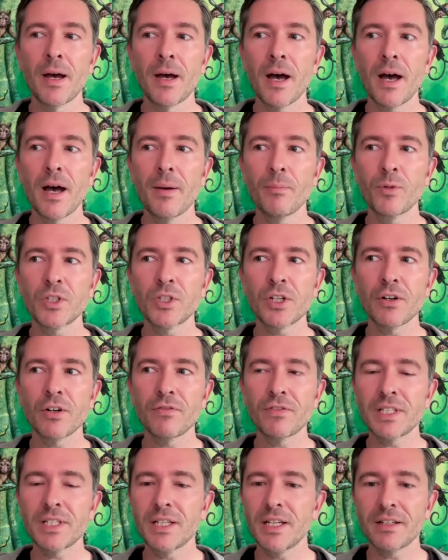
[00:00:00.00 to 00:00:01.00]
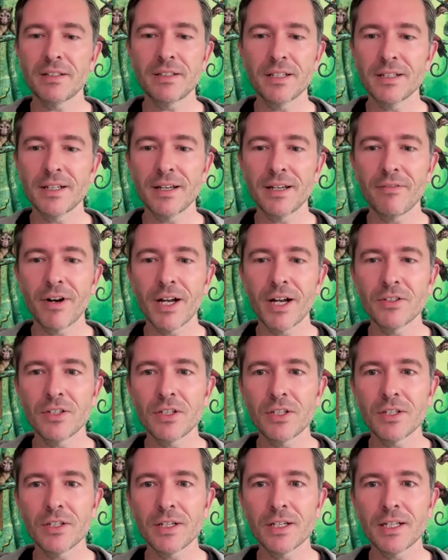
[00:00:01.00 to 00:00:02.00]
which I obviously didn't get around
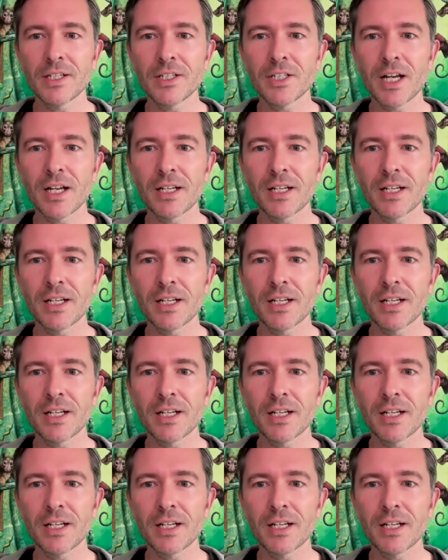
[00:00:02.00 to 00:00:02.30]
to doing in